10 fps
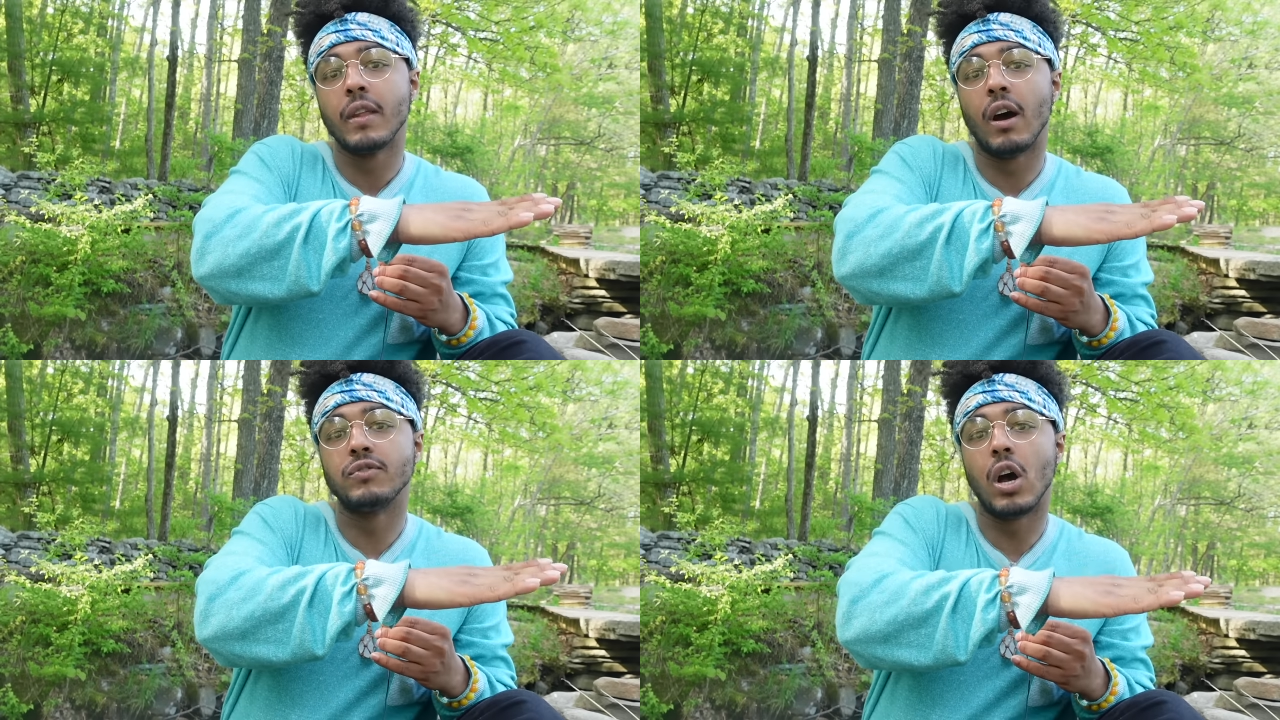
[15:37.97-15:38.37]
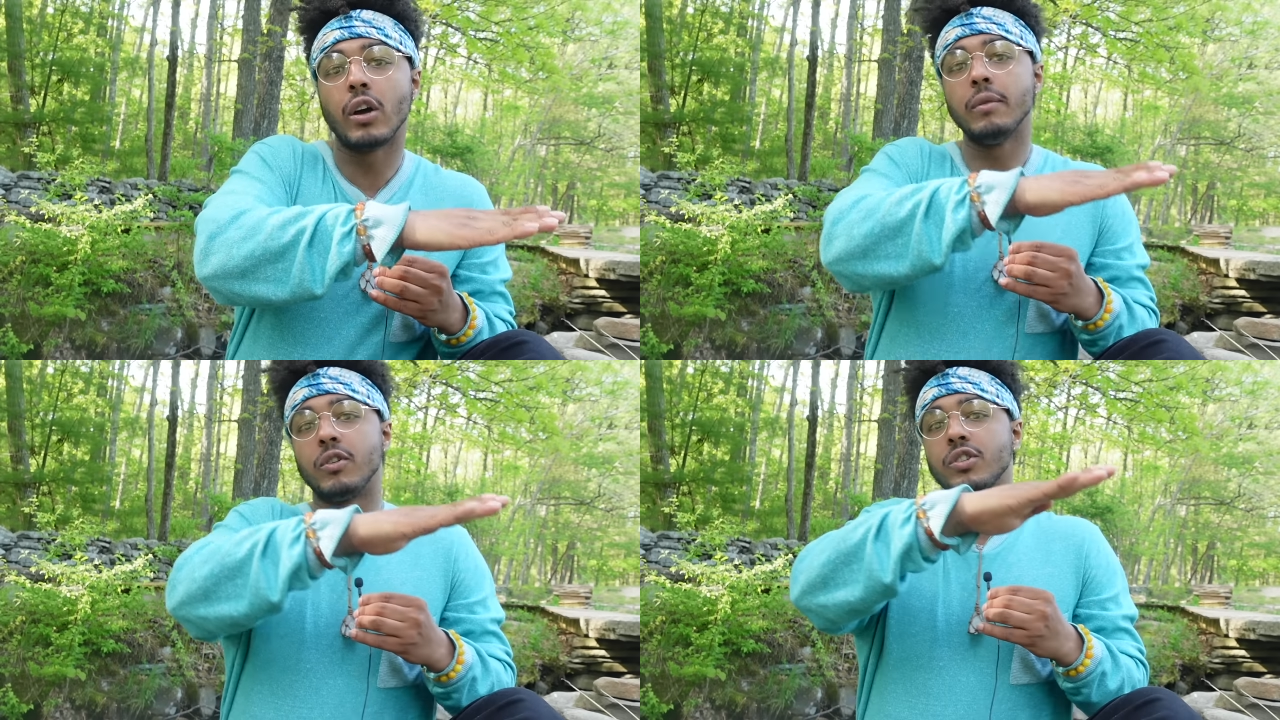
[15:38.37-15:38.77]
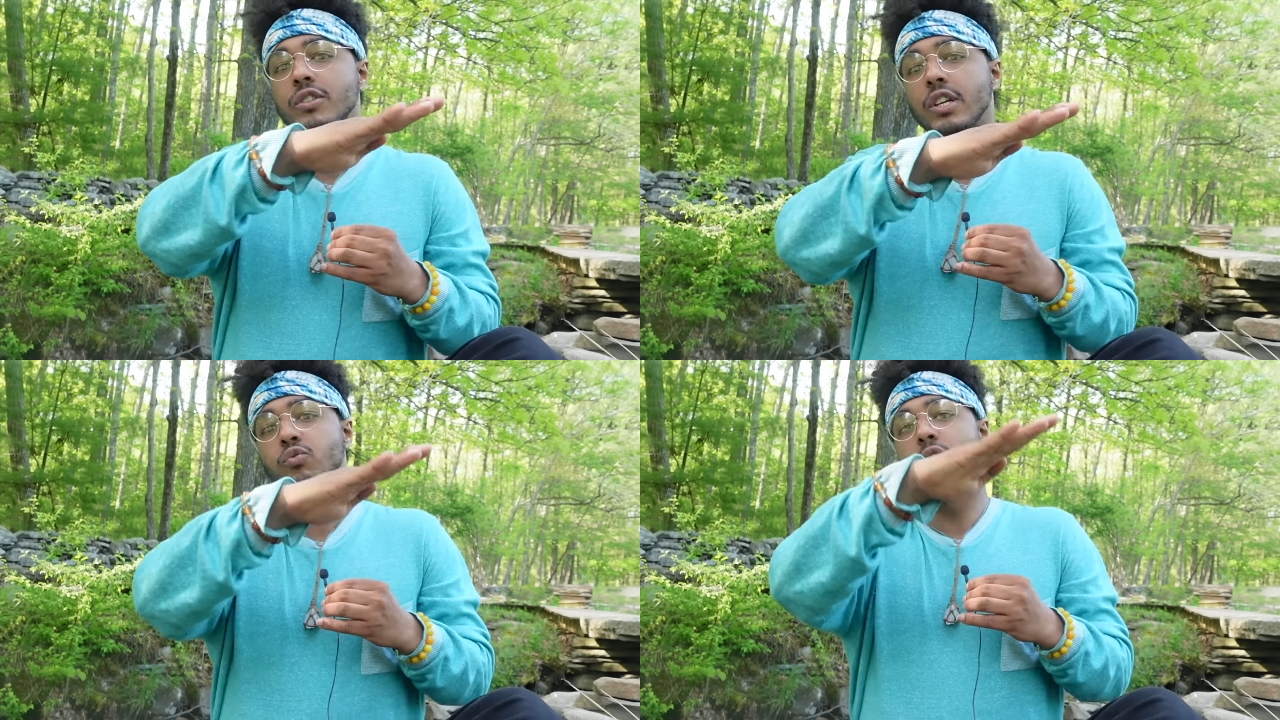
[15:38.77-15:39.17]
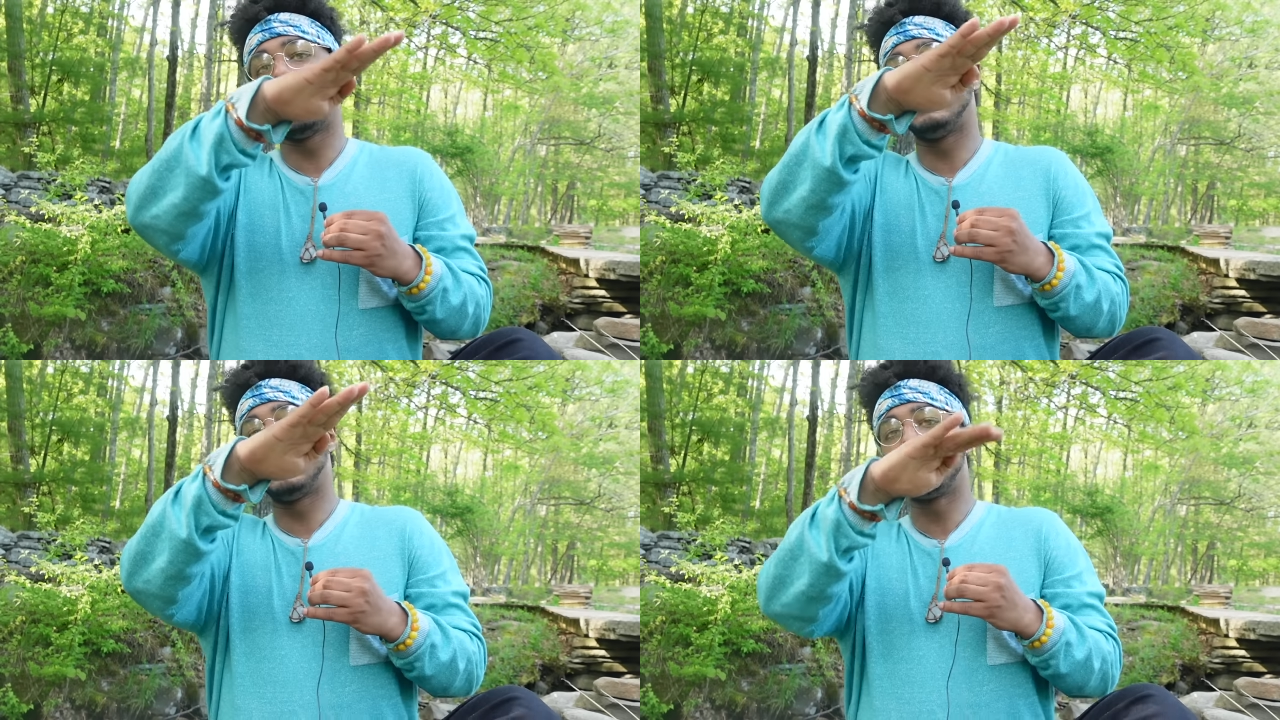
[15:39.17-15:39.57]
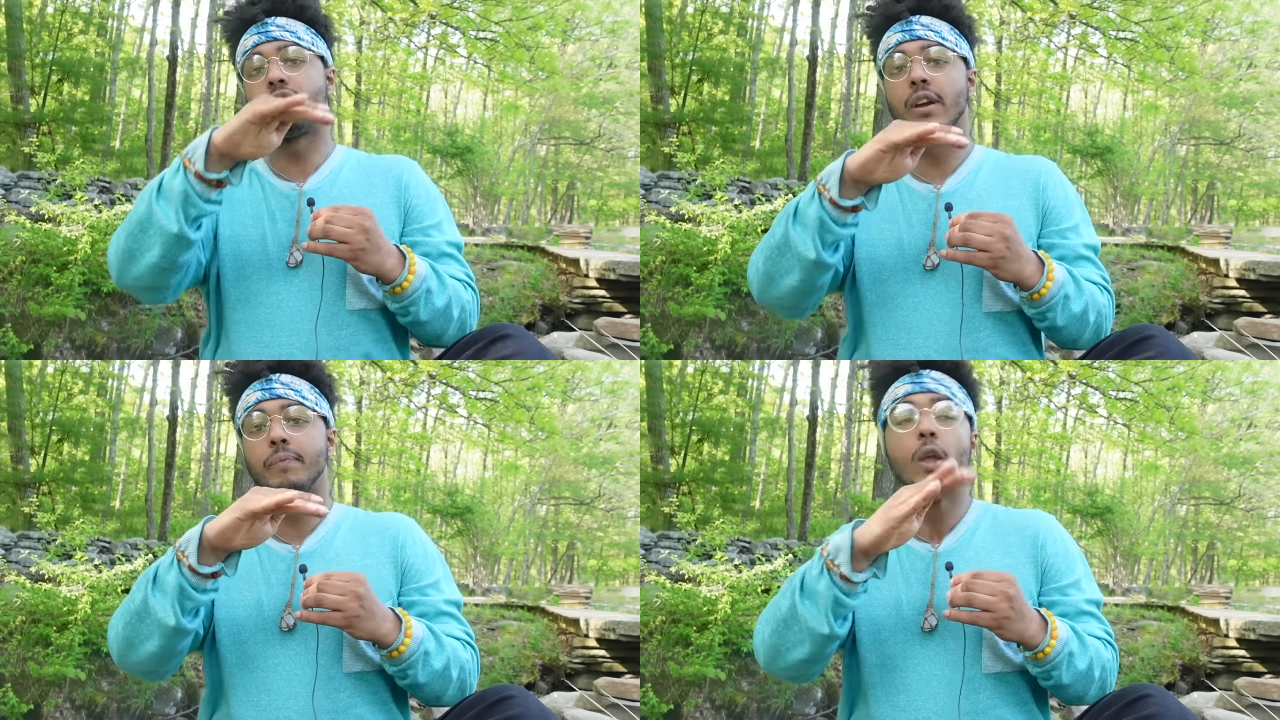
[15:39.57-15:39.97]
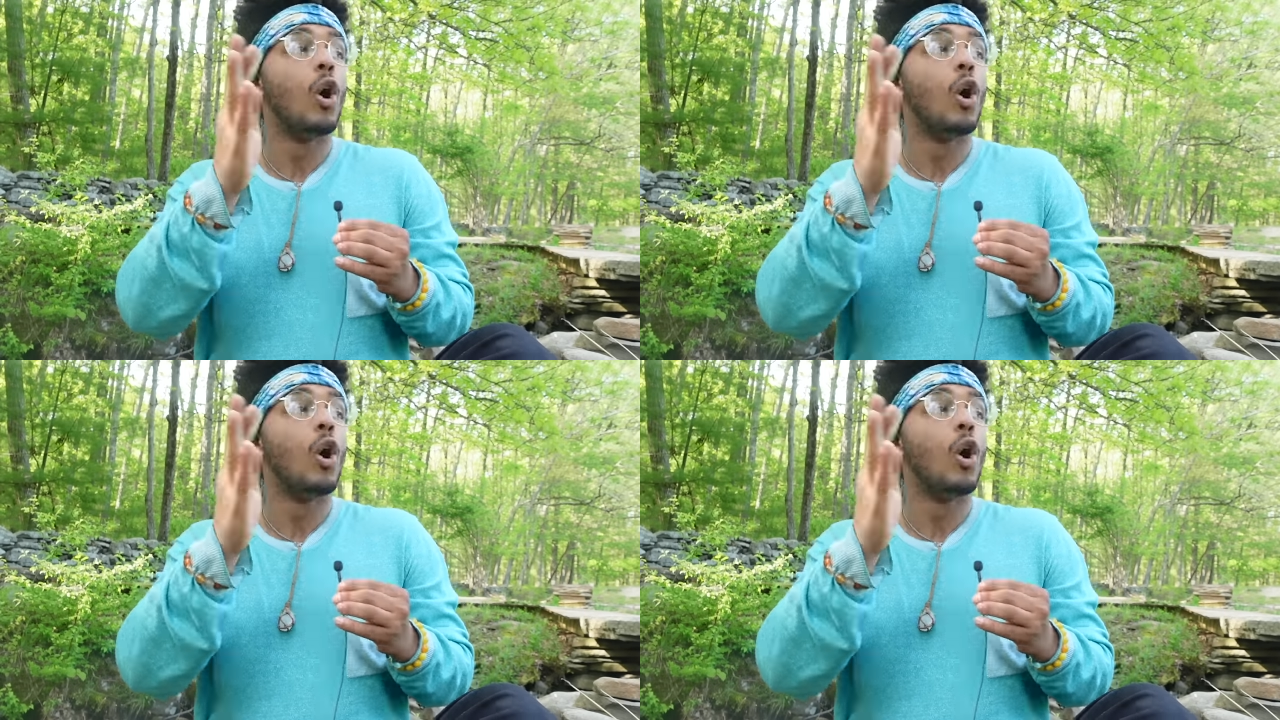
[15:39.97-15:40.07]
of talking versus this rate and this rate.